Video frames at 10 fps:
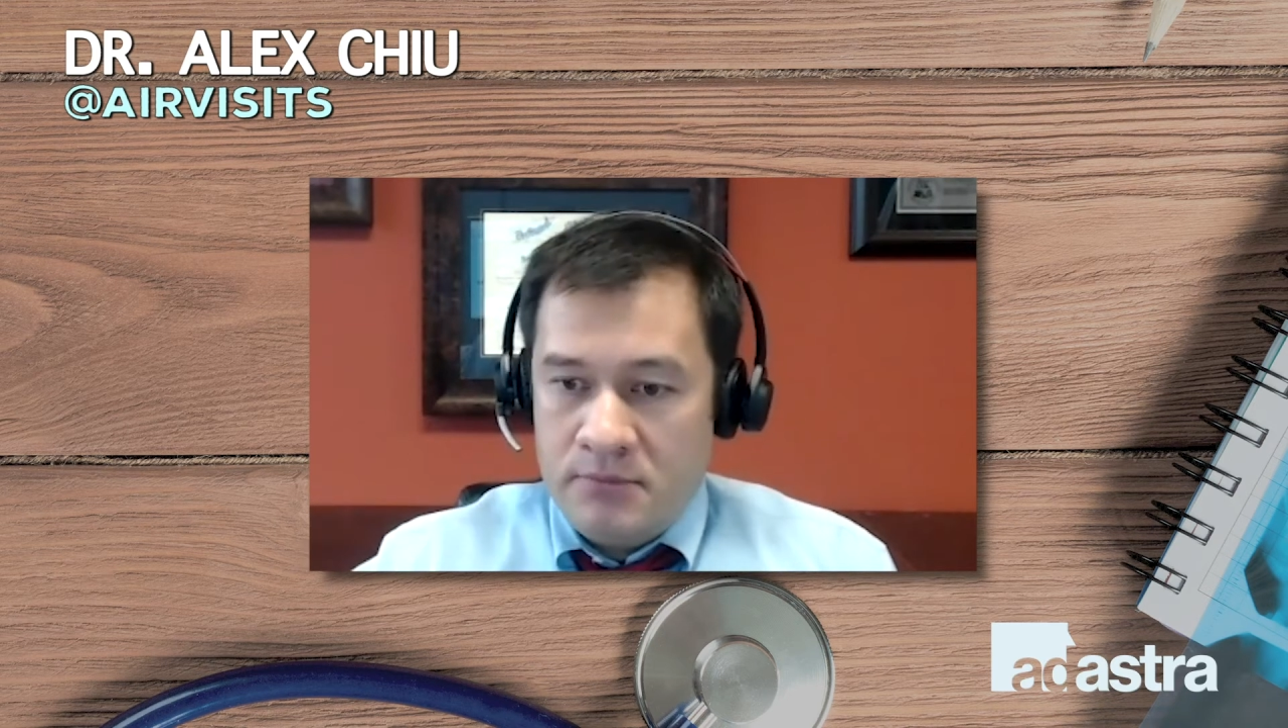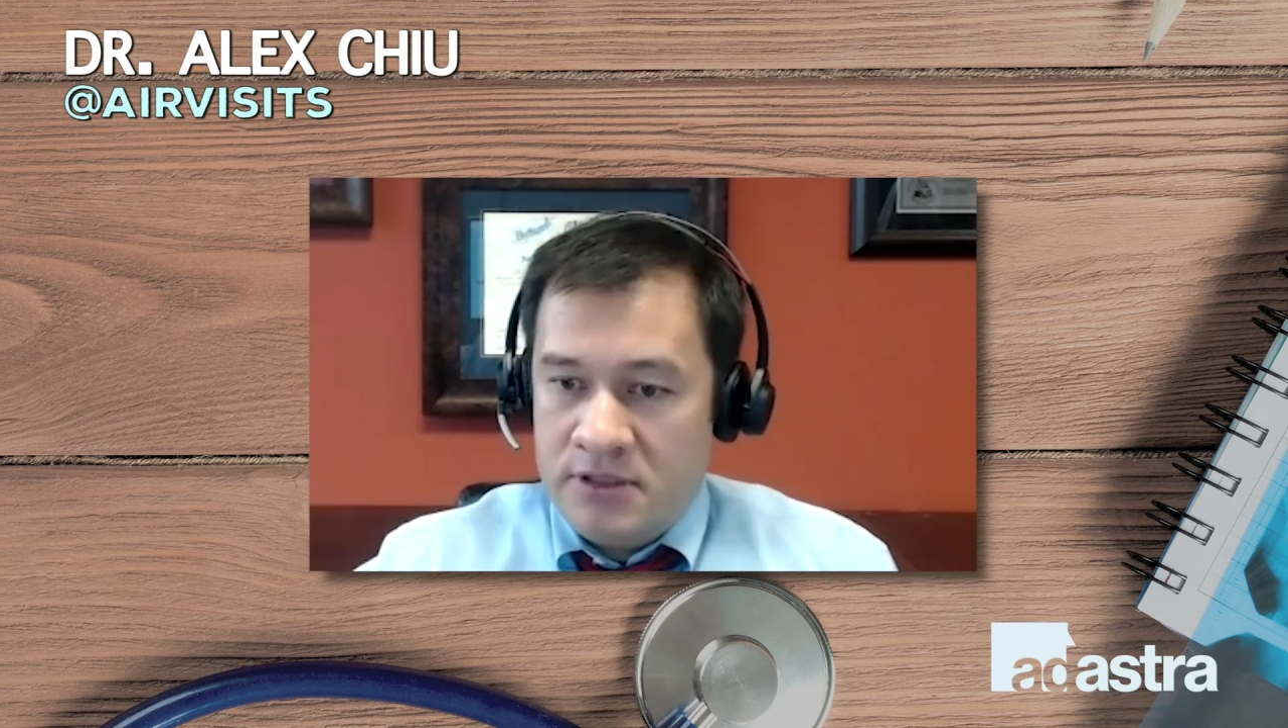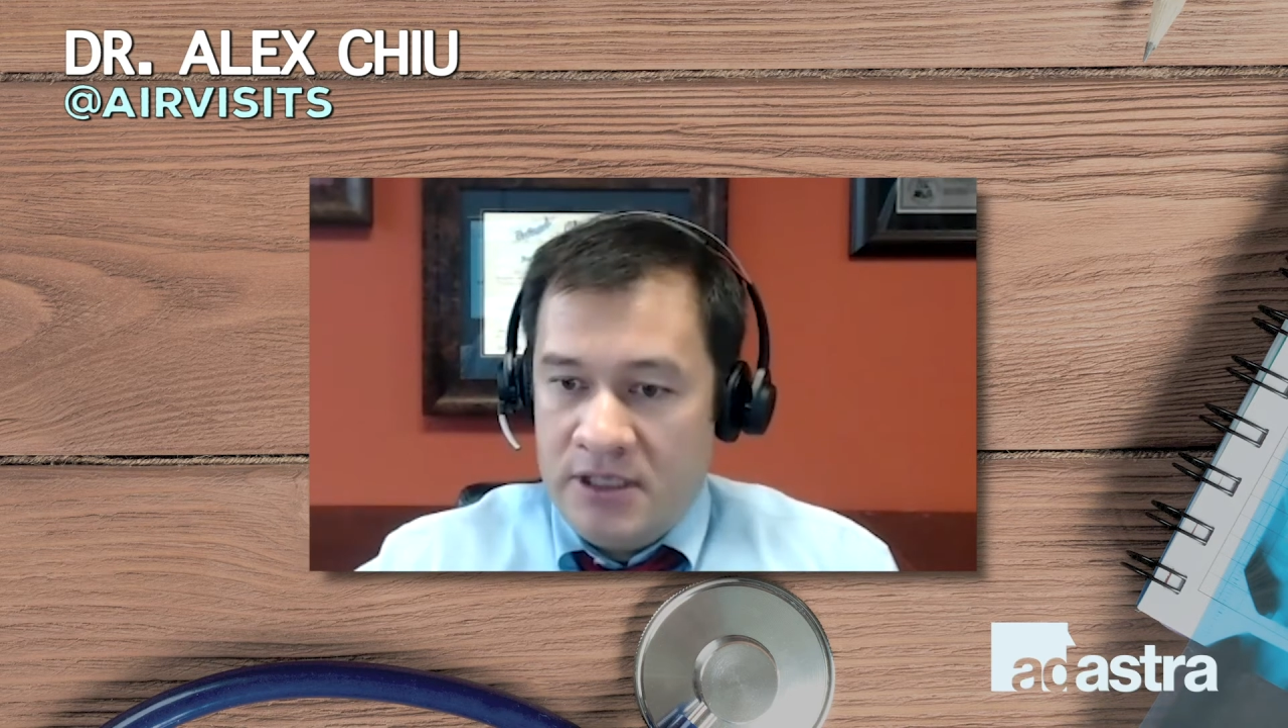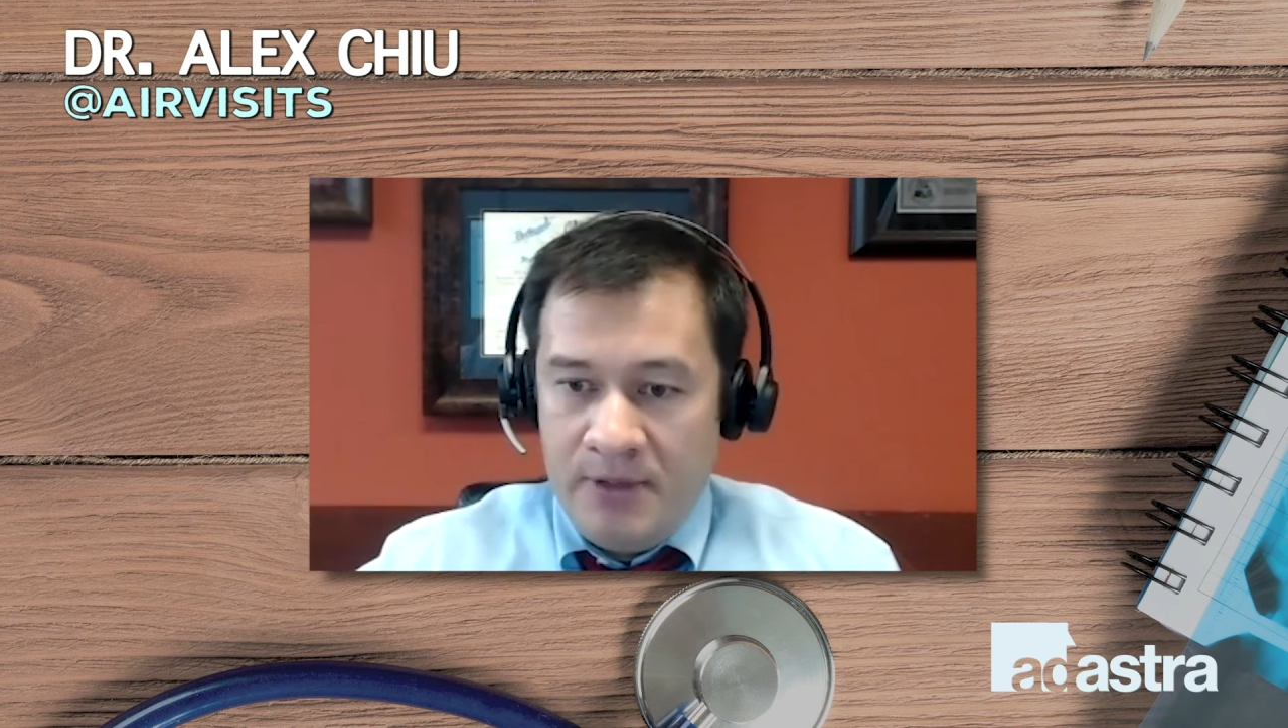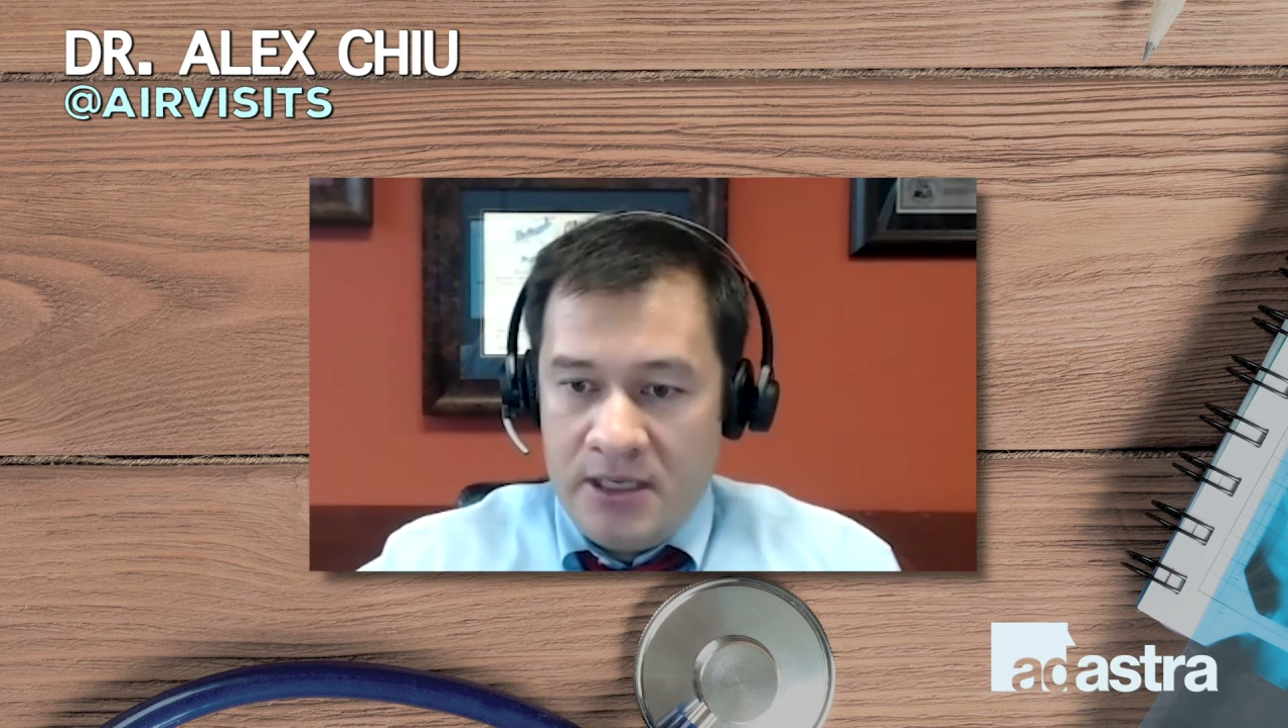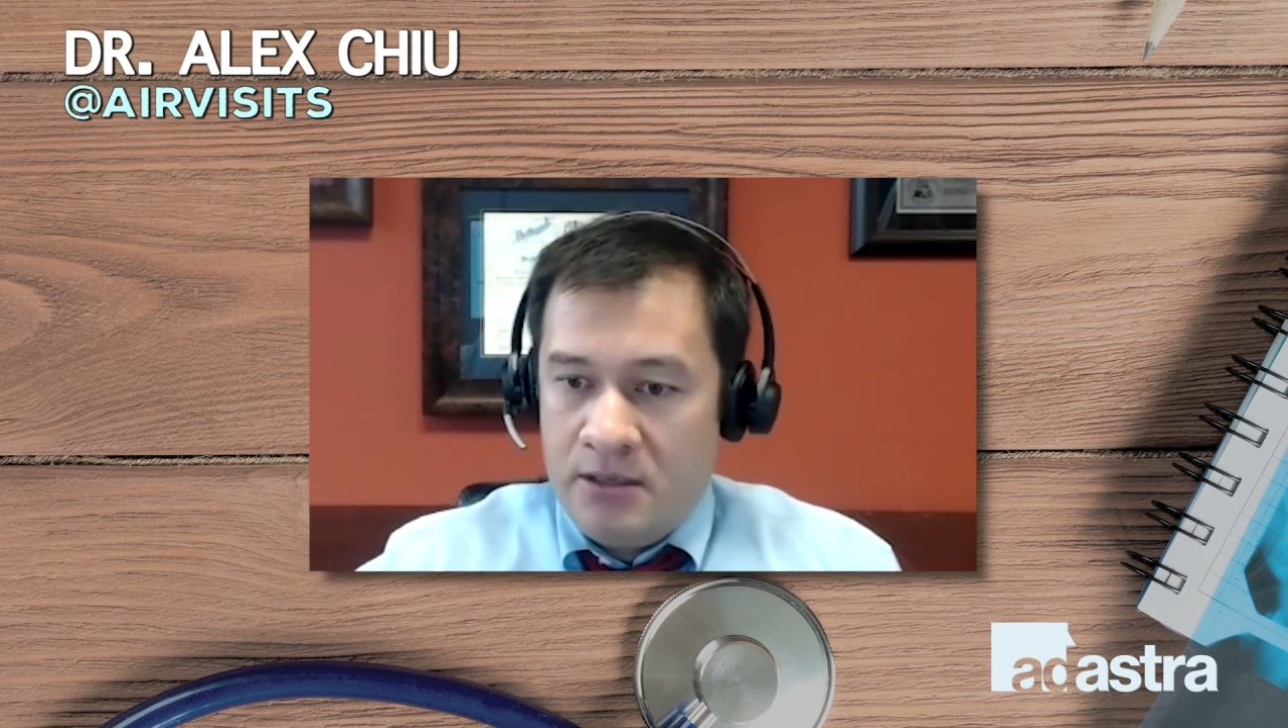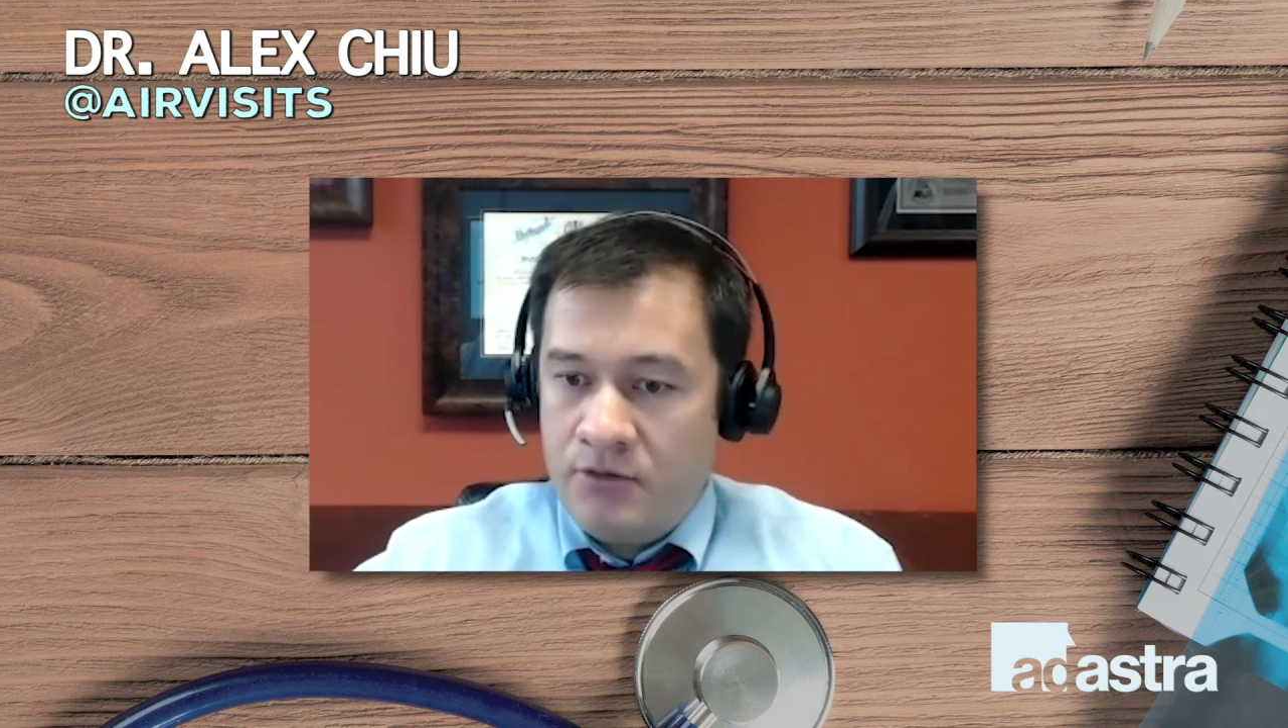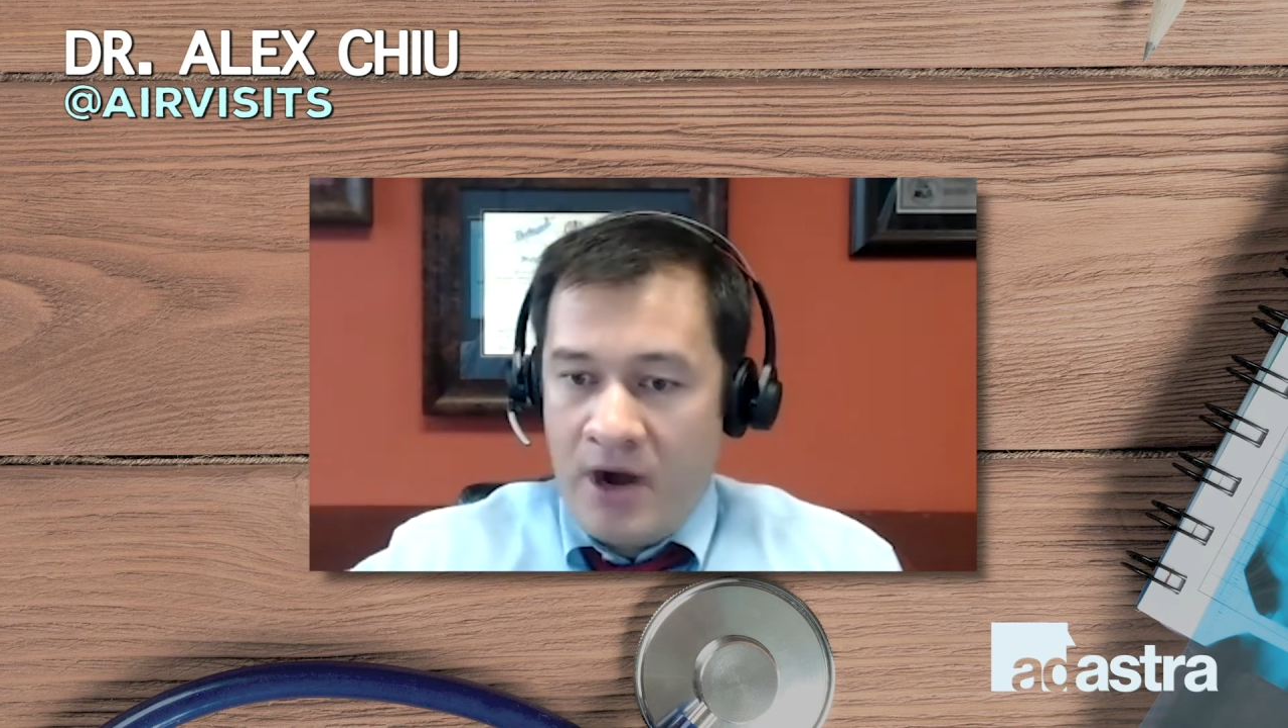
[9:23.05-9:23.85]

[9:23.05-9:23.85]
sibling,